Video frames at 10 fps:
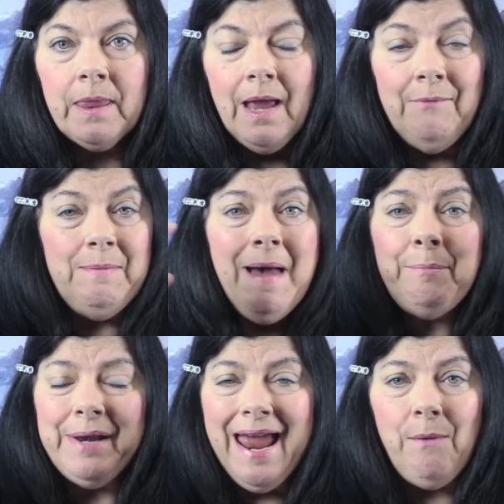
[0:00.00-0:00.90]
And
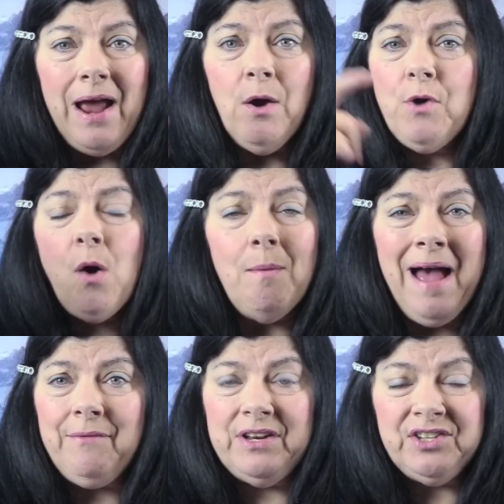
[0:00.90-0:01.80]
remember now, I don't know I'm
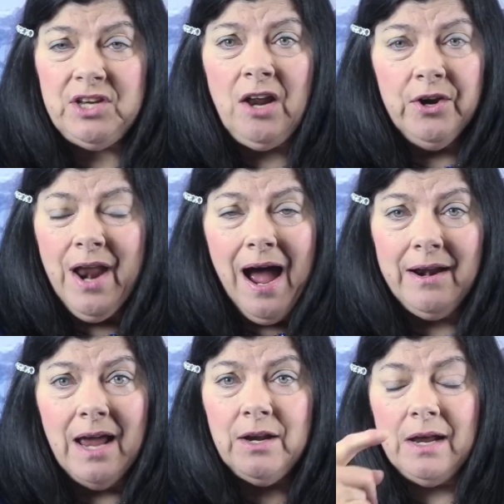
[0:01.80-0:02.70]
having a son or
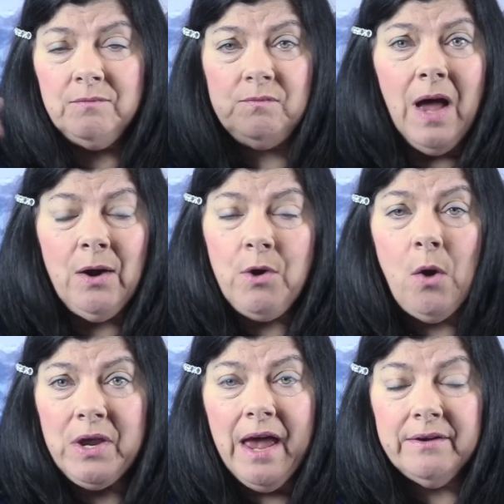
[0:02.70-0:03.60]
not. I, I, I don't
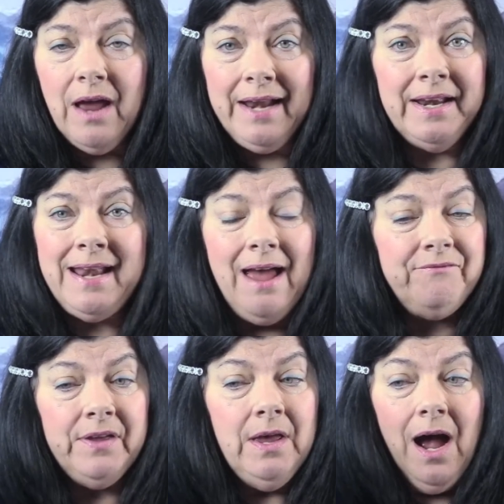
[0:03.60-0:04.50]
know yet. I didn't
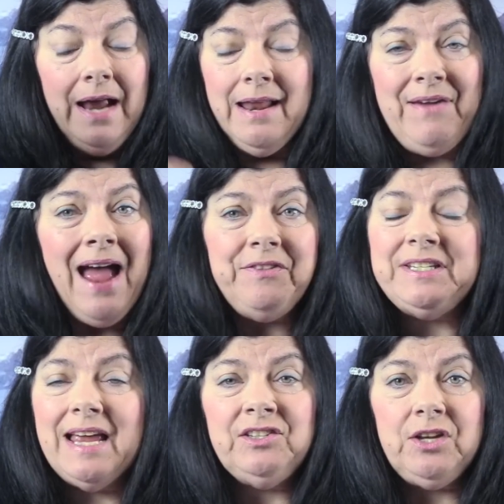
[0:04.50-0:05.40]
have, I never had the
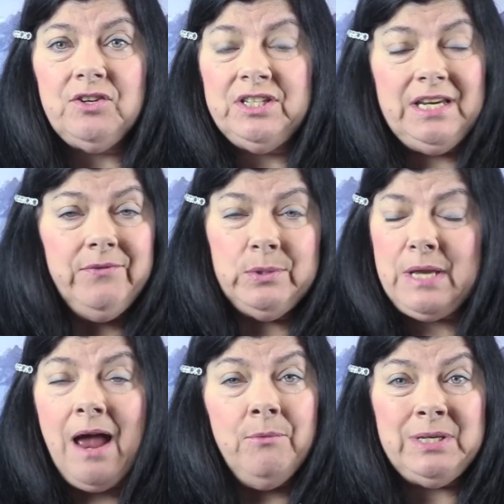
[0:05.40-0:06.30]
test done to see if was,
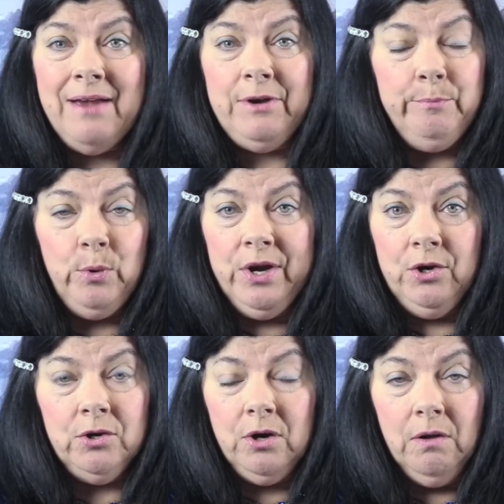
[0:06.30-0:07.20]
I was having a boy or
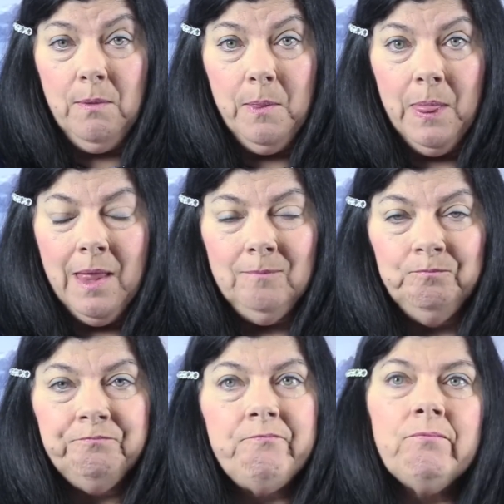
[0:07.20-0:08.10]
girl.
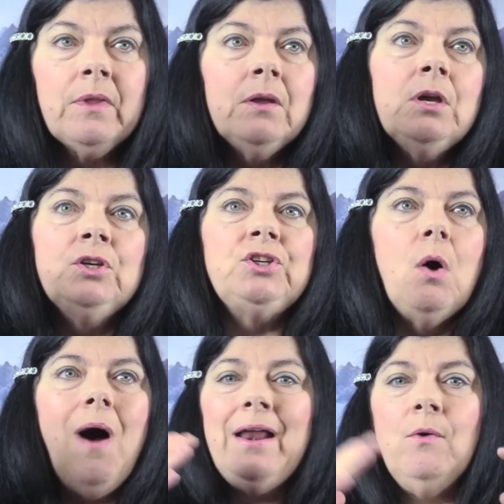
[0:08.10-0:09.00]

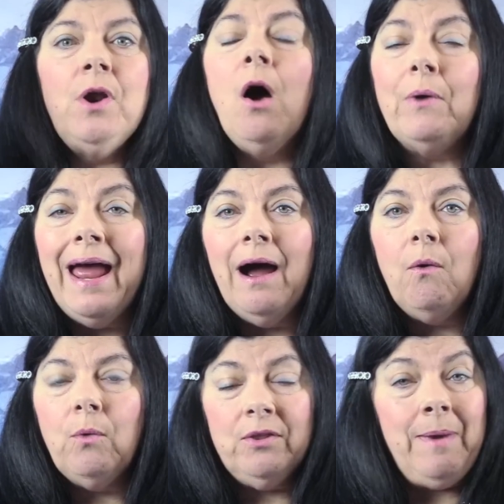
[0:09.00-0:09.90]
So I don't know
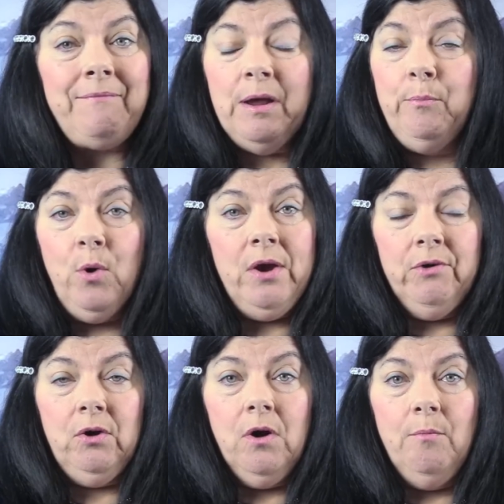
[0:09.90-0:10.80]
now whether I'm having a boy or
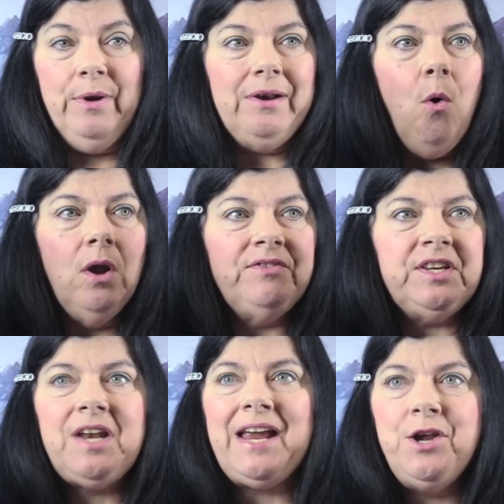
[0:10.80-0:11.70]
a girl, but all of a
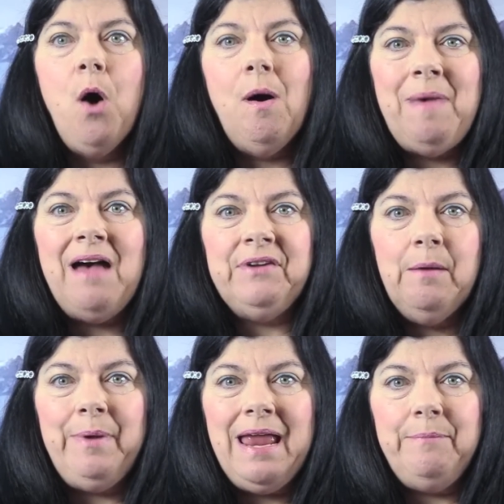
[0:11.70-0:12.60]
sudden I know I'm having
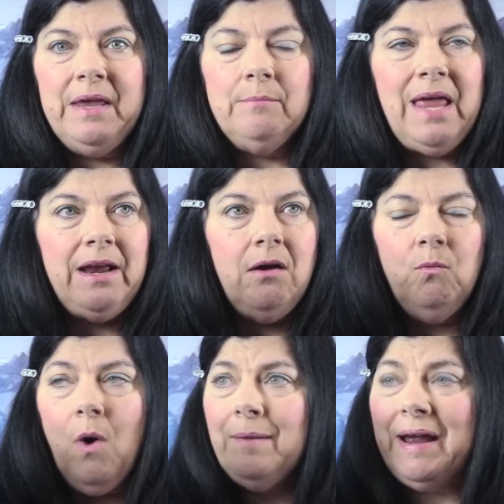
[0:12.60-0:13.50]
a baby and I'm like,
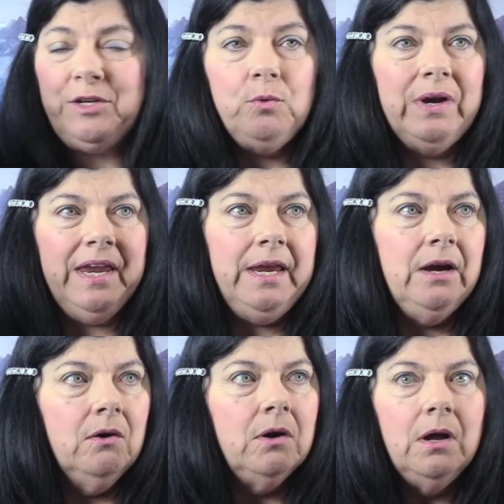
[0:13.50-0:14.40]
what am I doing
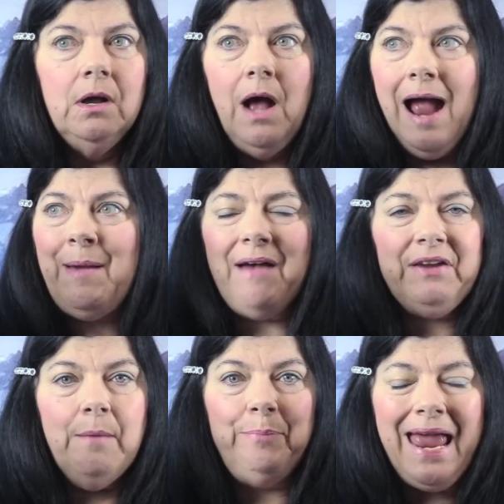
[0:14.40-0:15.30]
here? I'm
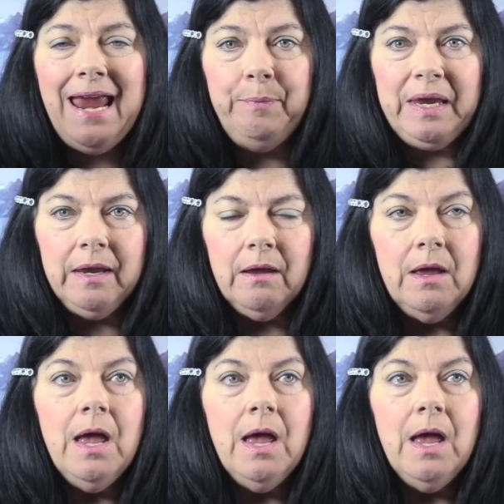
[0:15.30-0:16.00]
having a baby.